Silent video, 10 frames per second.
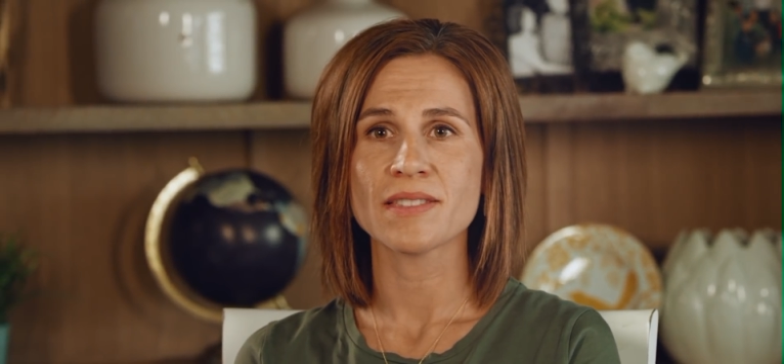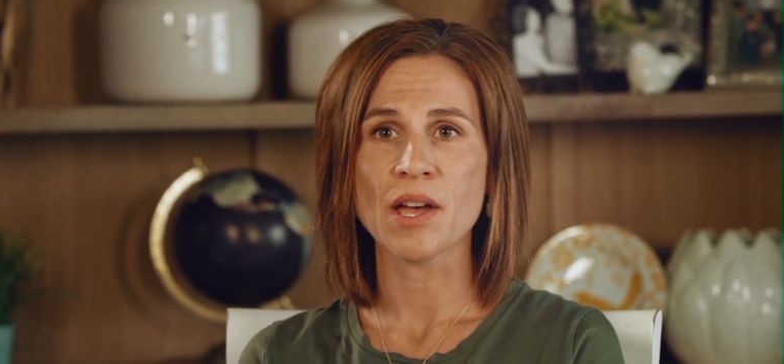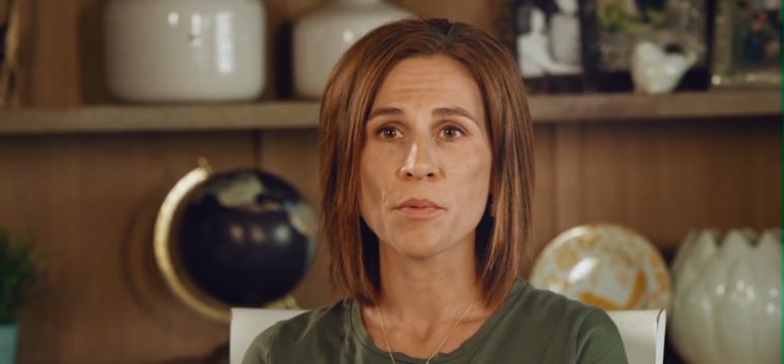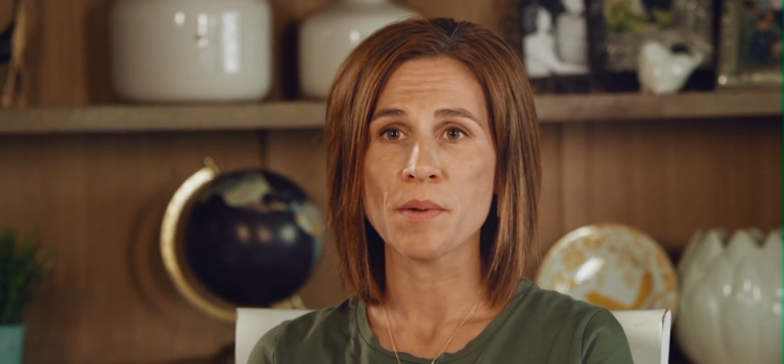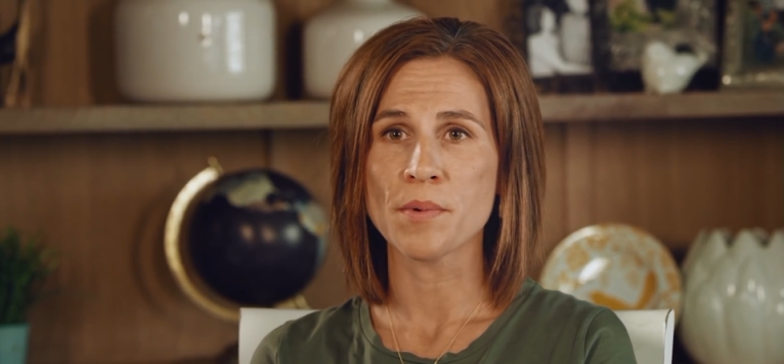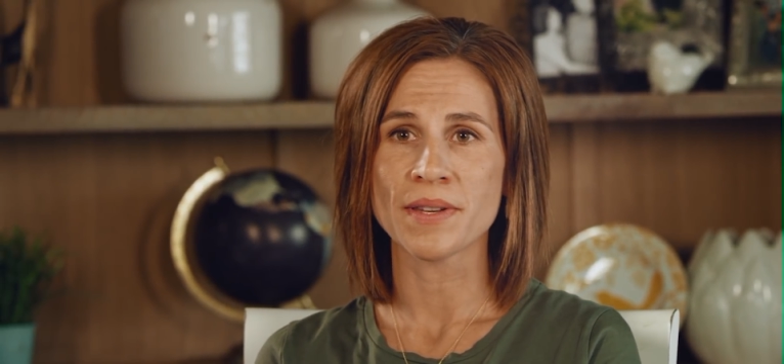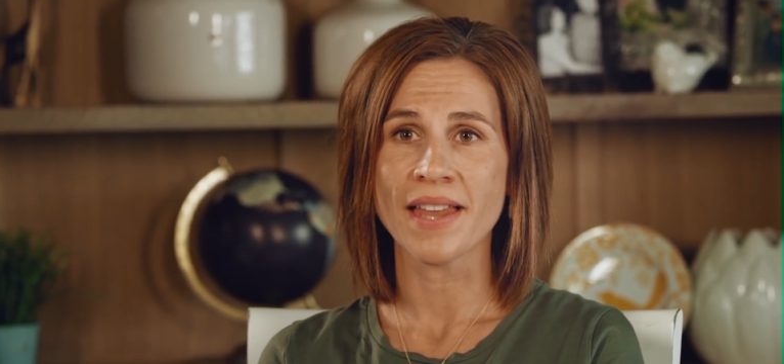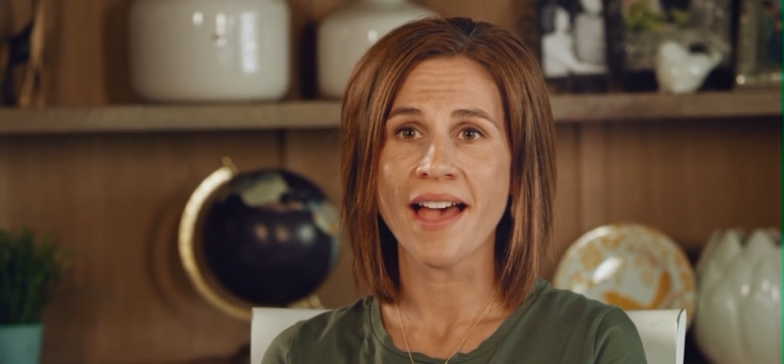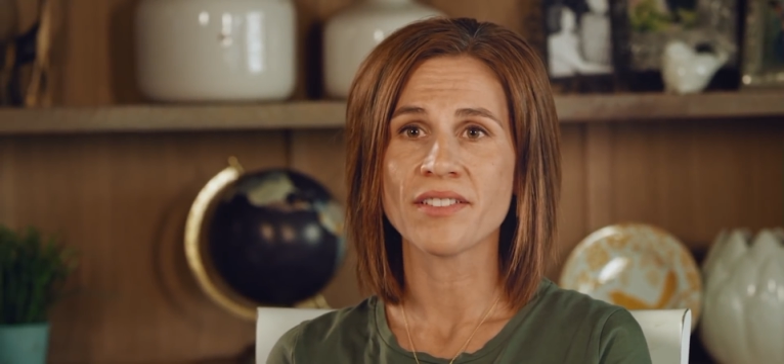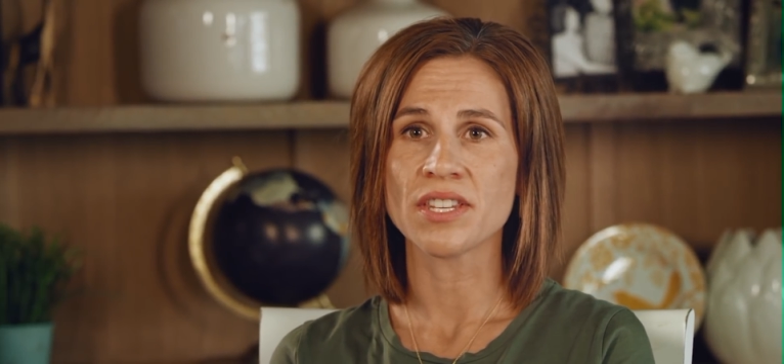that we
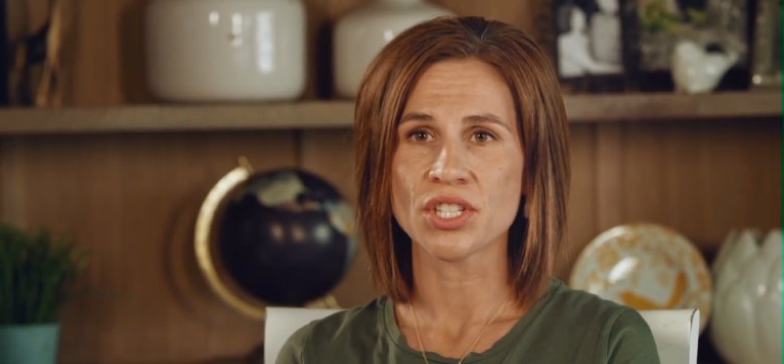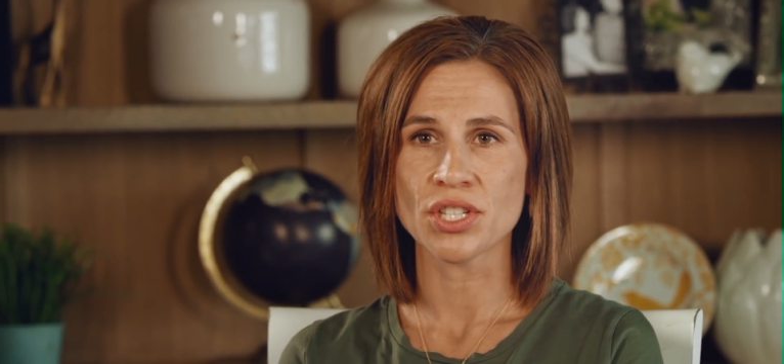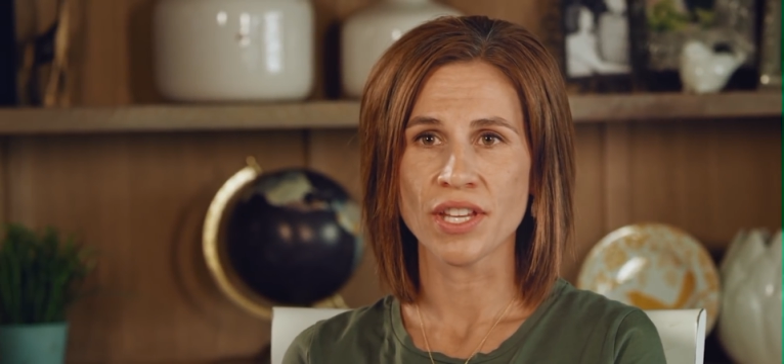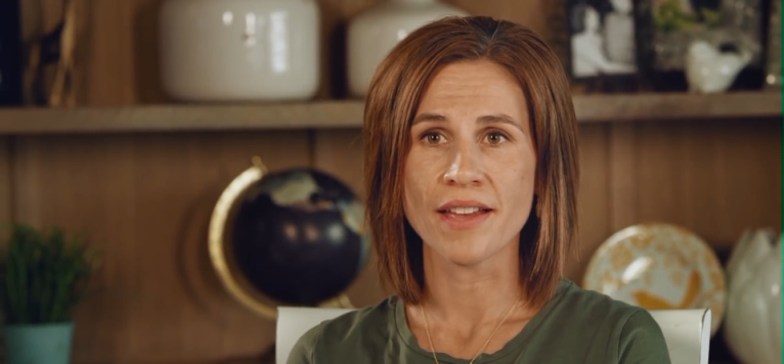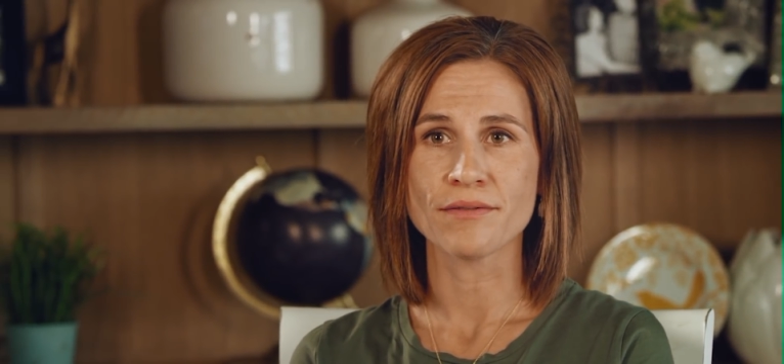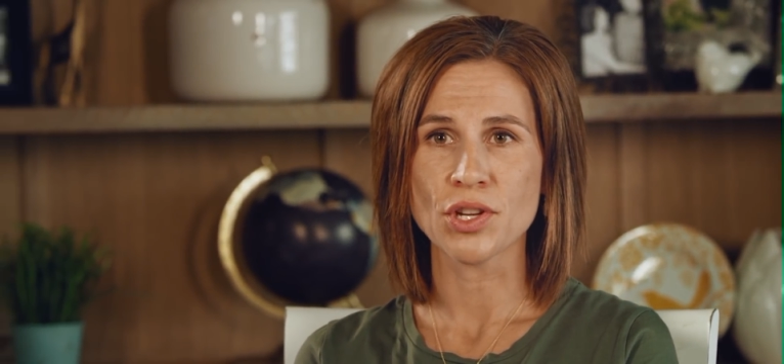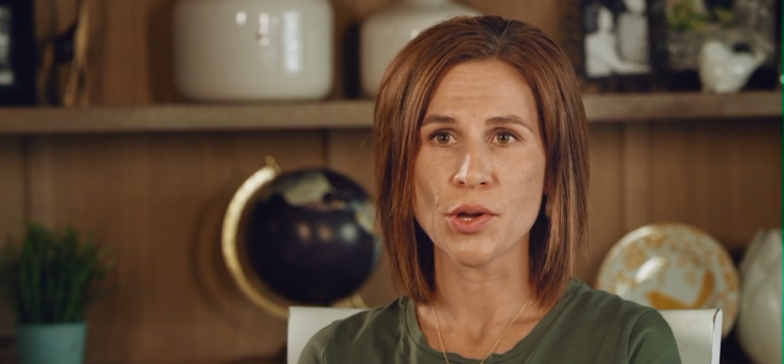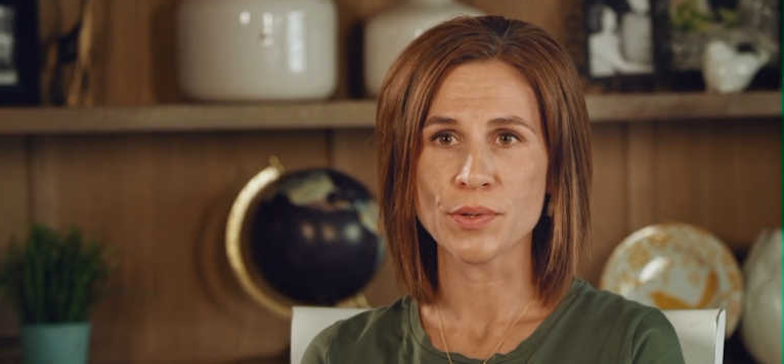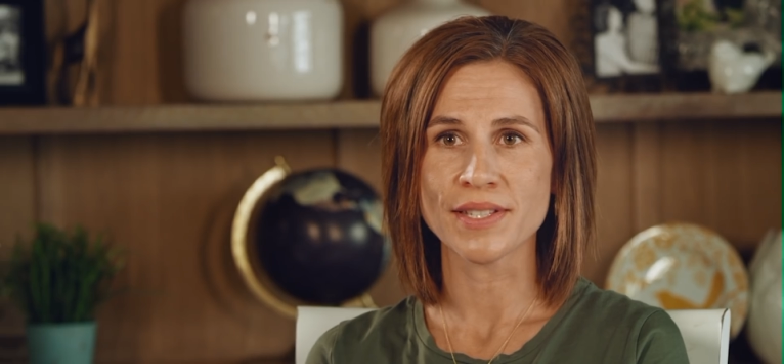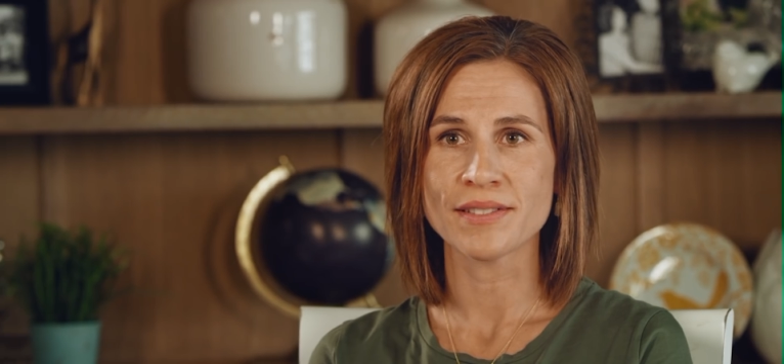wouldn't have initially have
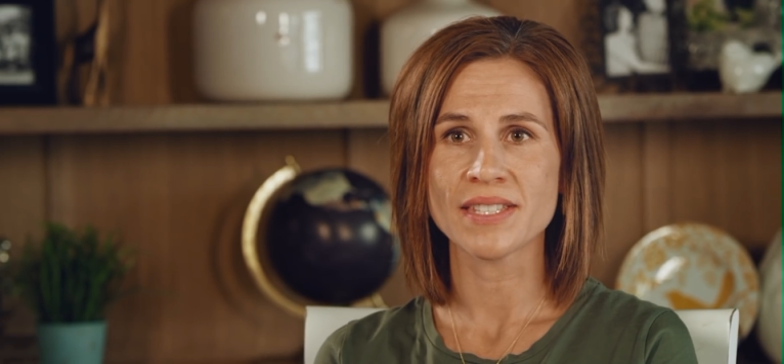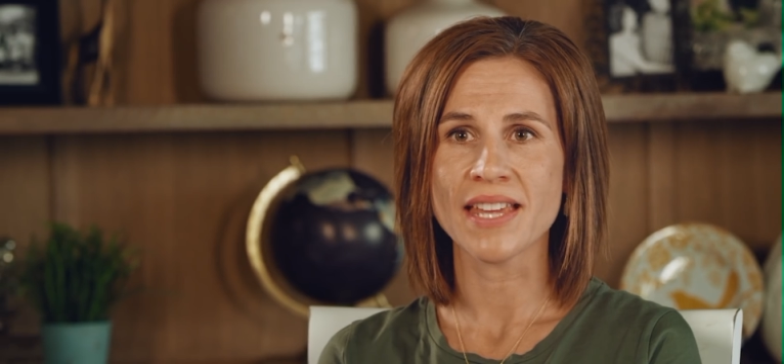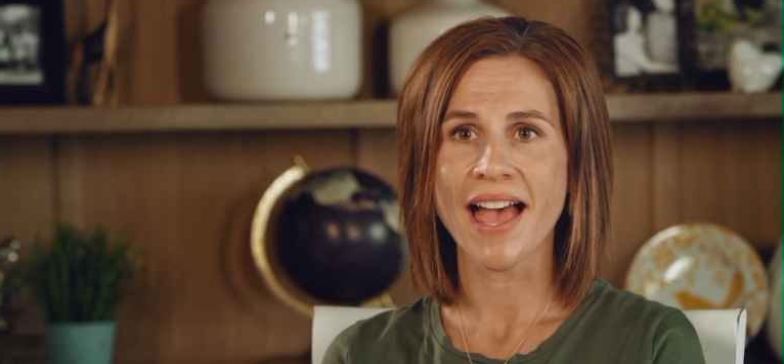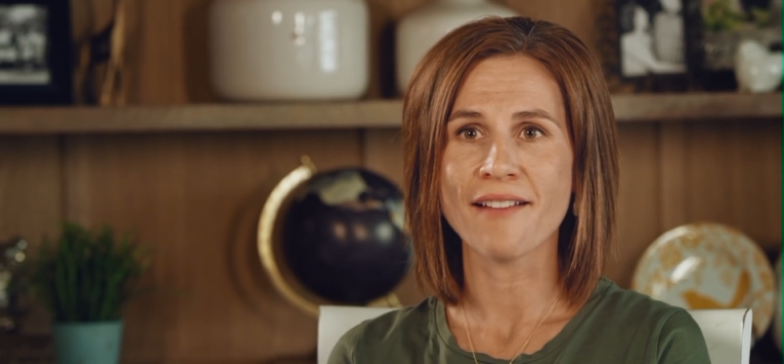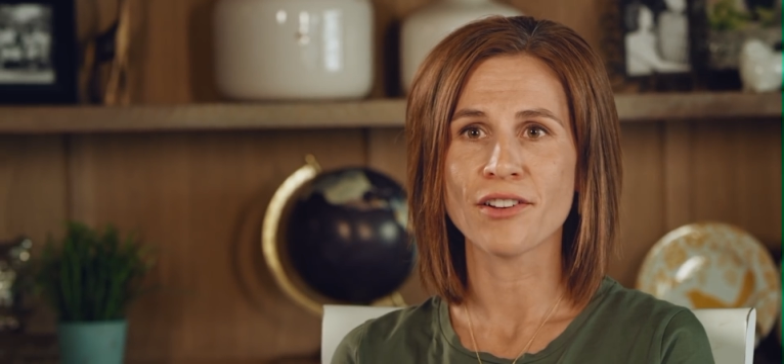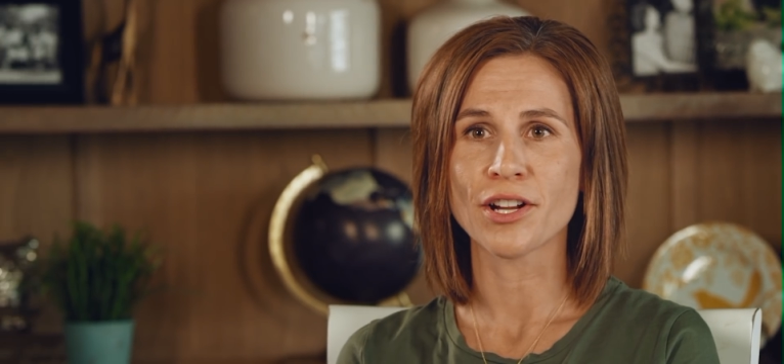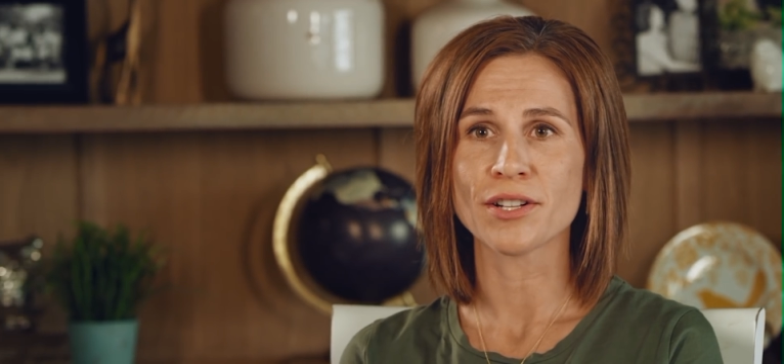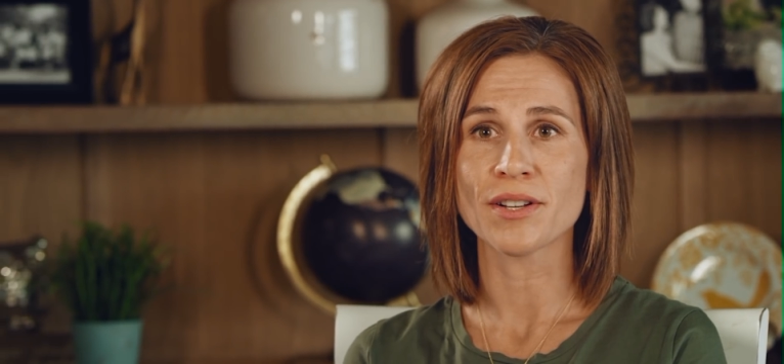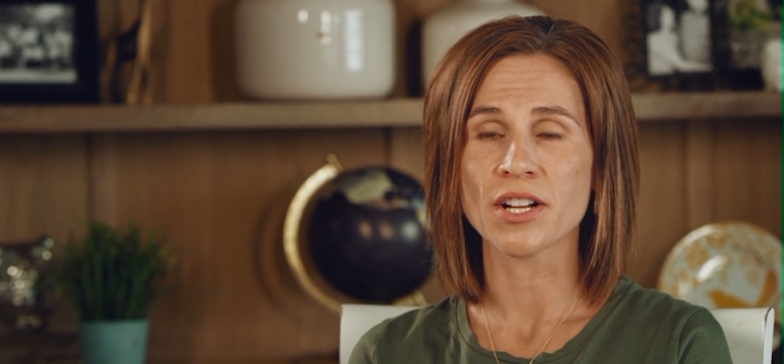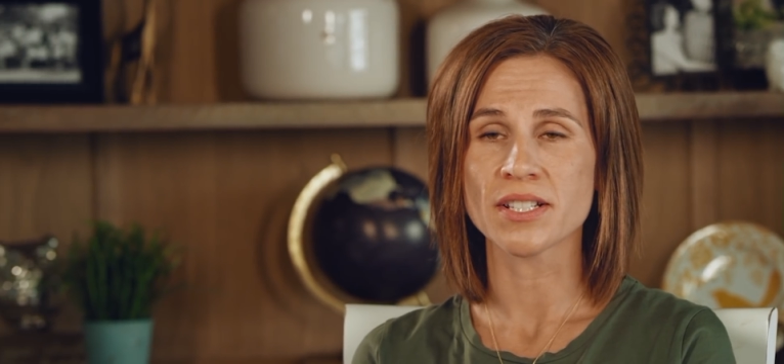chosen to have our